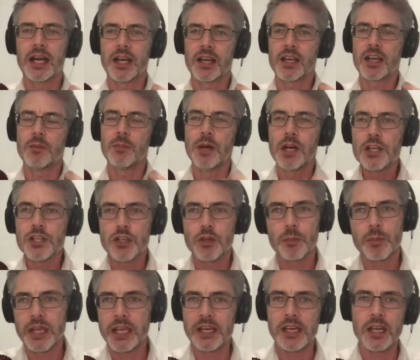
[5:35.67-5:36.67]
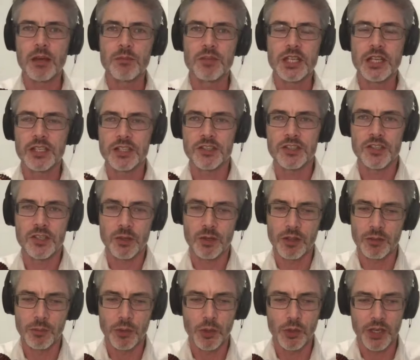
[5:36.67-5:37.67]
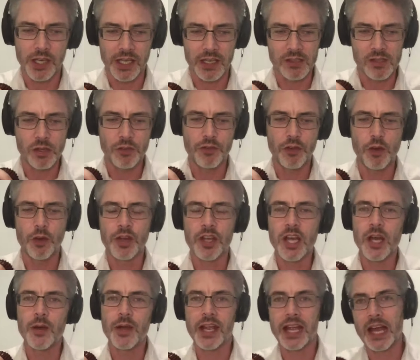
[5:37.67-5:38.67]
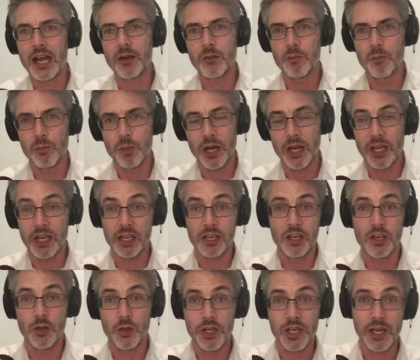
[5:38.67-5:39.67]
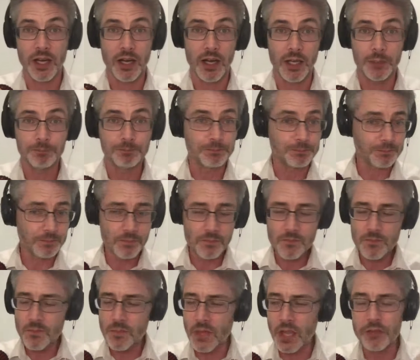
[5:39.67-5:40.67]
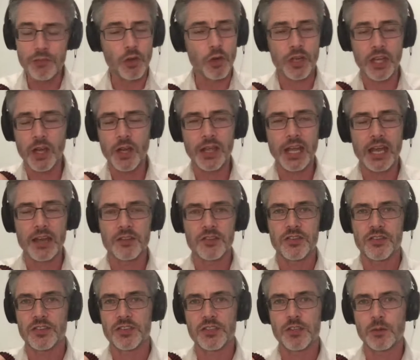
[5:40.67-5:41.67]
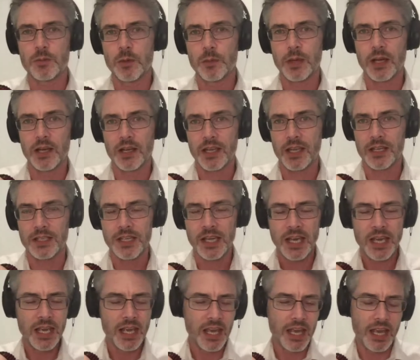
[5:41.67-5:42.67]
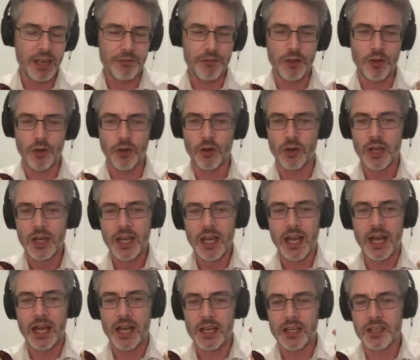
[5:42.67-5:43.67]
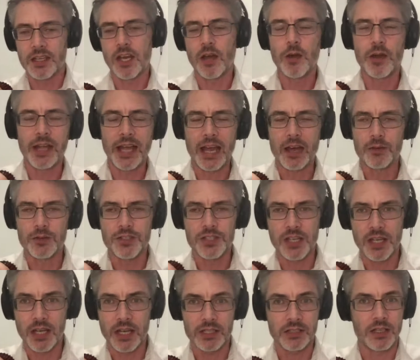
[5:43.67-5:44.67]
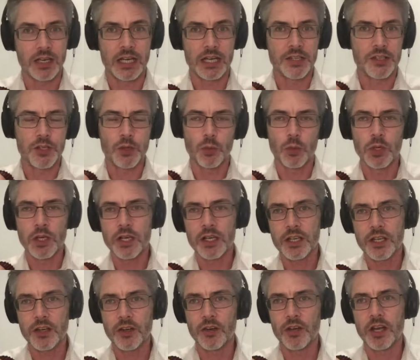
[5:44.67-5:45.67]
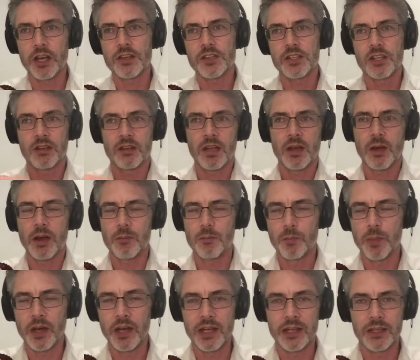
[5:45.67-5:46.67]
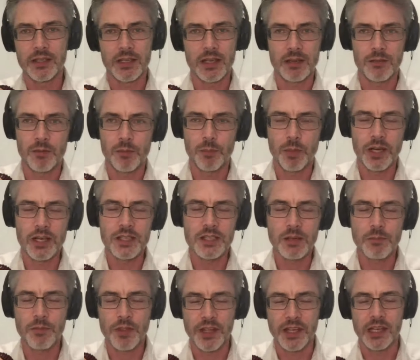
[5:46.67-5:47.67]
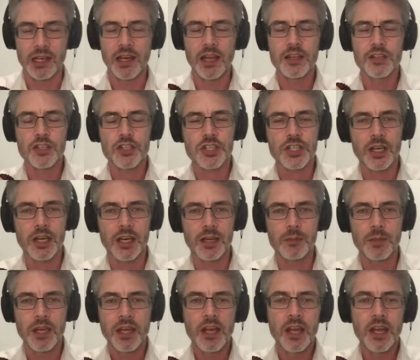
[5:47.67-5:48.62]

commercial medium to listen to in the morning. So if you're going out and buying a new car, if you're going out to the supermarket, if you're going out to work and you're going to go out and buy something at lunchtime,